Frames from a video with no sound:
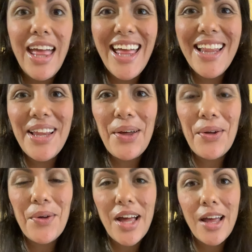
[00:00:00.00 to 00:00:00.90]

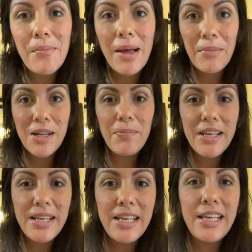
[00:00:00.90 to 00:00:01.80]
Hello, I'm going to
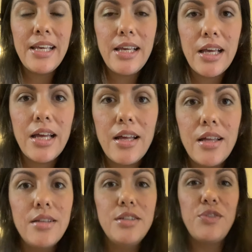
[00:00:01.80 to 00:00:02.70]
be
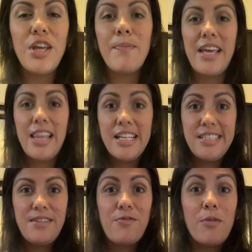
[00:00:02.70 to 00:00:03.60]
doing my
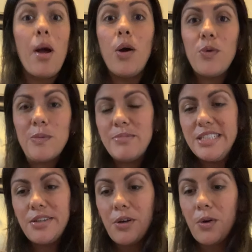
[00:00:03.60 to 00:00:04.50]
lesson from home,
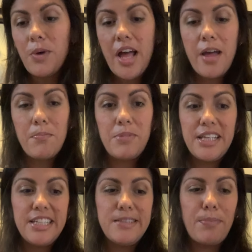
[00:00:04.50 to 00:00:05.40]
so
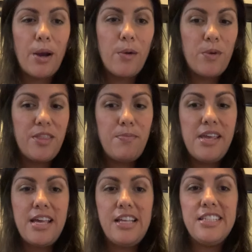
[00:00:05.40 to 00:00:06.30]
please bear with
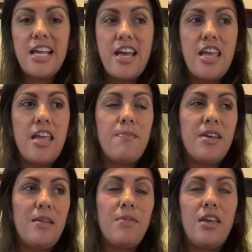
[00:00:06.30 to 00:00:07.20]
me as I am
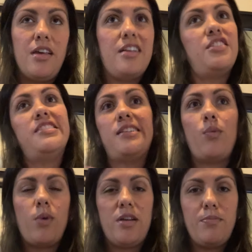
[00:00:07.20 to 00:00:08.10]
going to be just
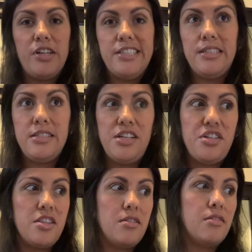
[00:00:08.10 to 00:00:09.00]
one person
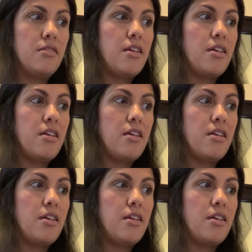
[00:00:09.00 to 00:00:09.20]
teaching